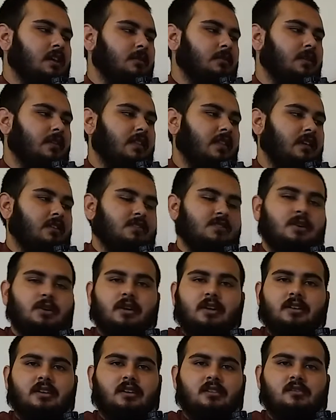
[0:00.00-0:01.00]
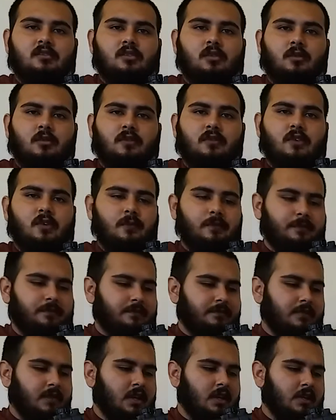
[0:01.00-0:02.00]
But now let's go ahead and get into the review.
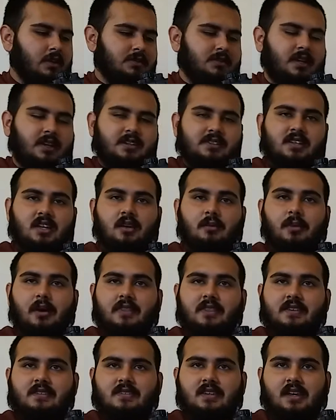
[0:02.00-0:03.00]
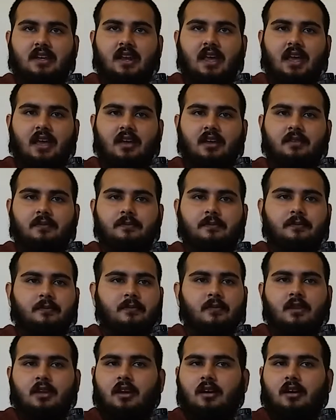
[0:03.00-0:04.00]
So like I said, I bought this secondhand.
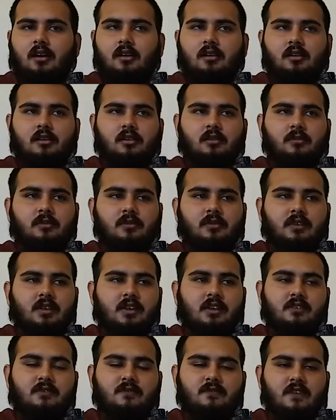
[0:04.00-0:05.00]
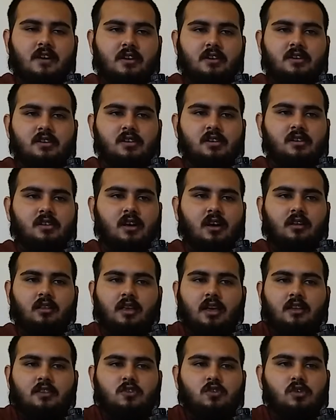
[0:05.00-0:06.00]
It's very good. I
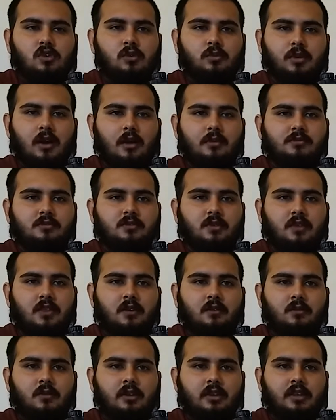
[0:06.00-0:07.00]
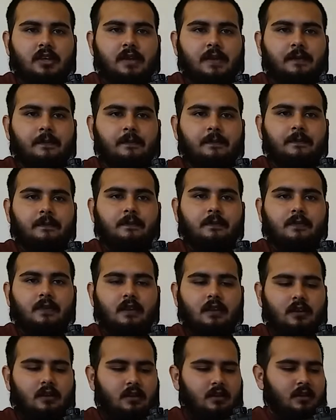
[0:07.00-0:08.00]
only had 2 problems with it, really.
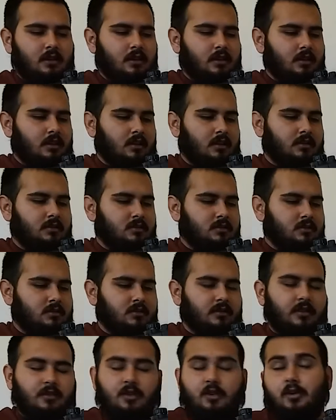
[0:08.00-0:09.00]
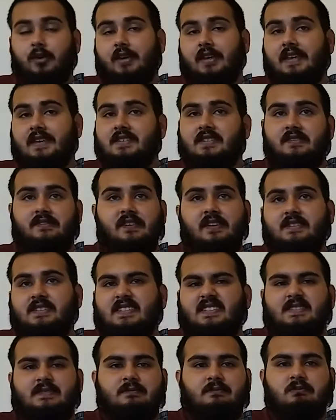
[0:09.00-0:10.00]
They were quick, easy
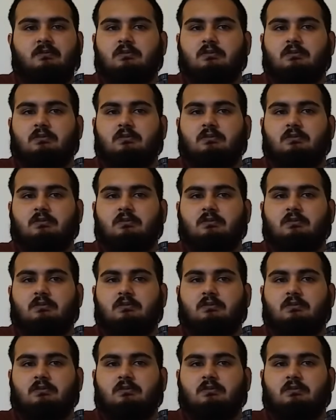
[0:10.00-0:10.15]
fixes.